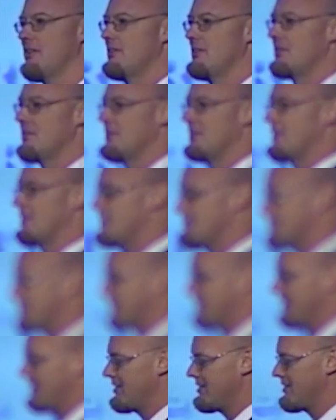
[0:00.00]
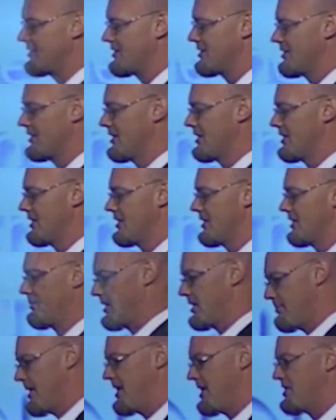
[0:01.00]
companies, and I'm not going to
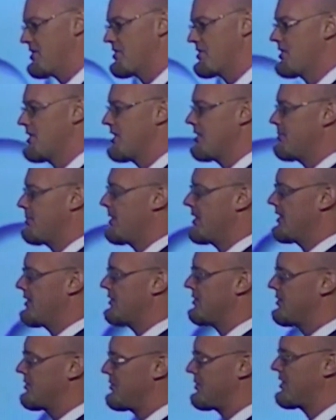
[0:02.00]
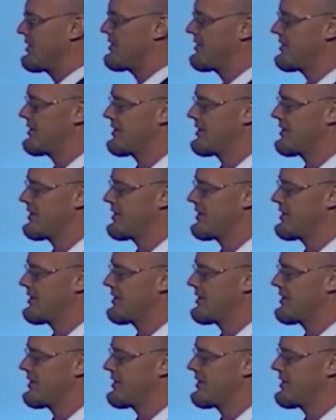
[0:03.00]
bash on anybody or do anything like